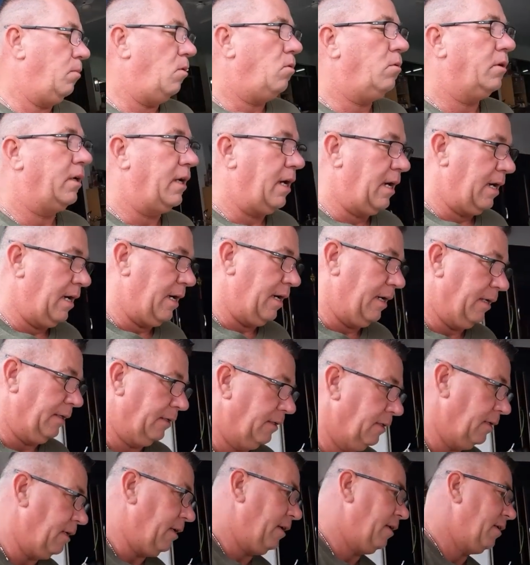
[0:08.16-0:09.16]

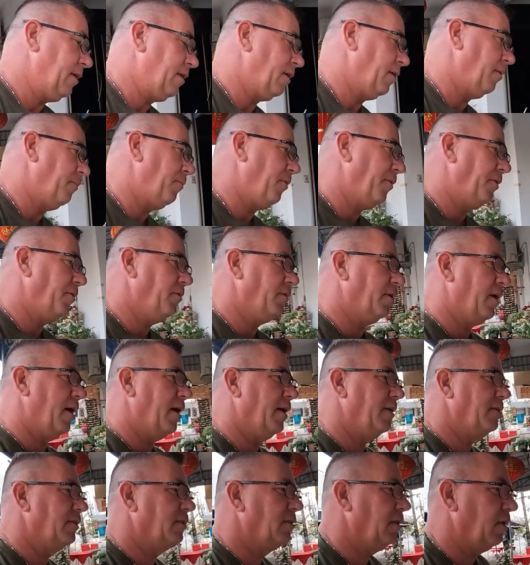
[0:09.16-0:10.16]
Mukdahan. Going to bring you
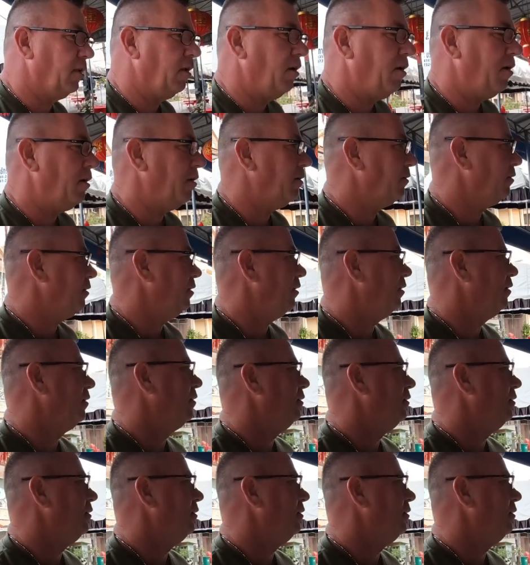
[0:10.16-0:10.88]
guys along.